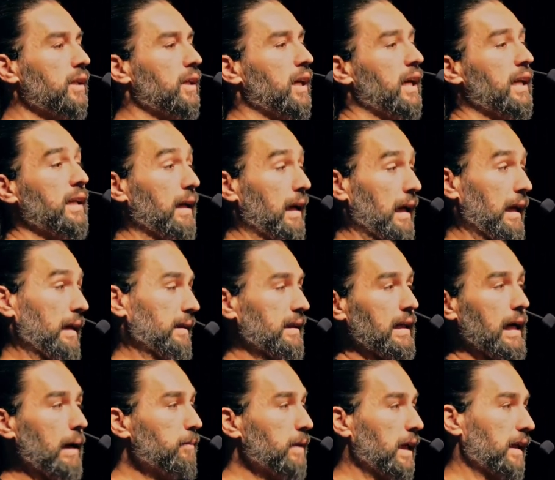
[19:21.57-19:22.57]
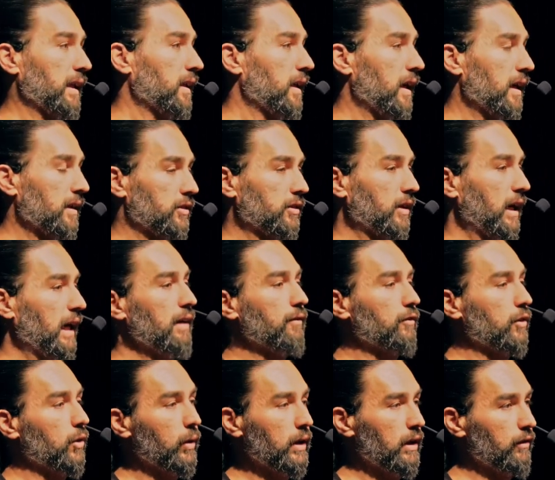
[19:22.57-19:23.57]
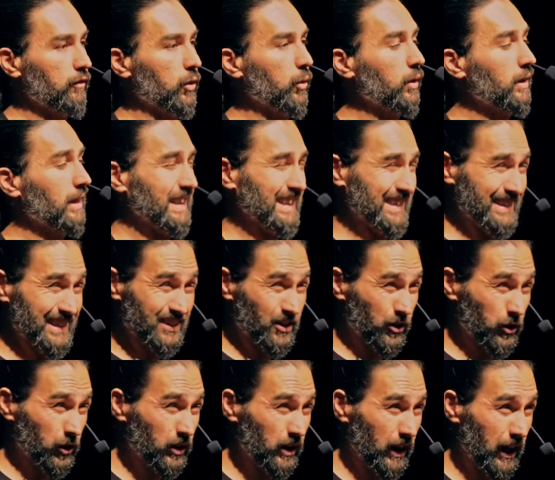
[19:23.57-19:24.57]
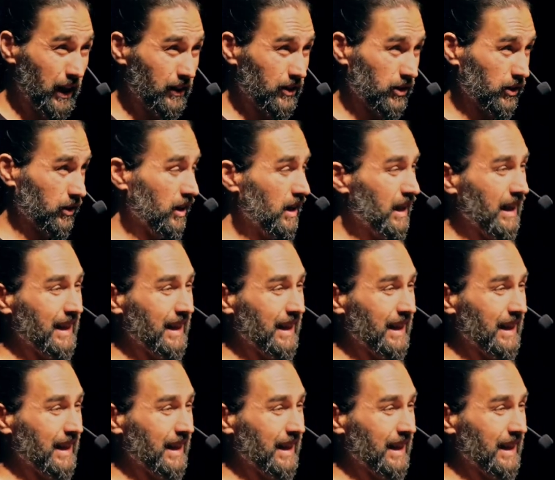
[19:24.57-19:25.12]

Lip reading: And I'm not a doctor. I have no way of knowing, like, is this a good doctor?